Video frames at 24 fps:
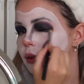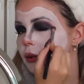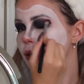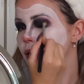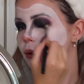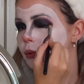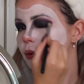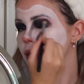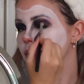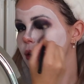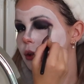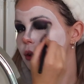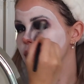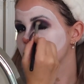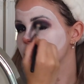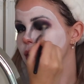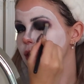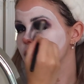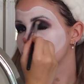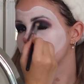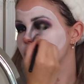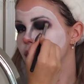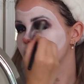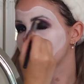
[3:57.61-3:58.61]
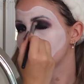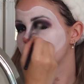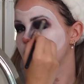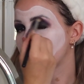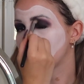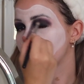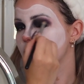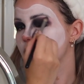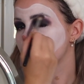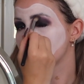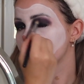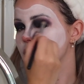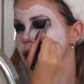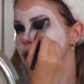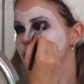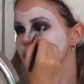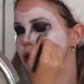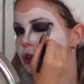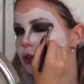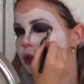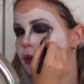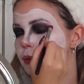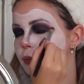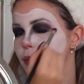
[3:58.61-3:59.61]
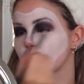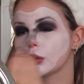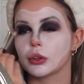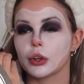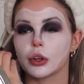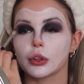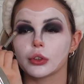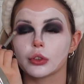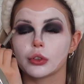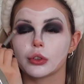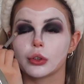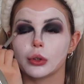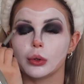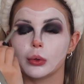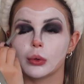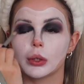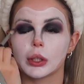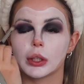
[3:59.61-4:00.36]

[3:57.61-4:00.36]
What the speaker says: don't want it looking too harsh, but not too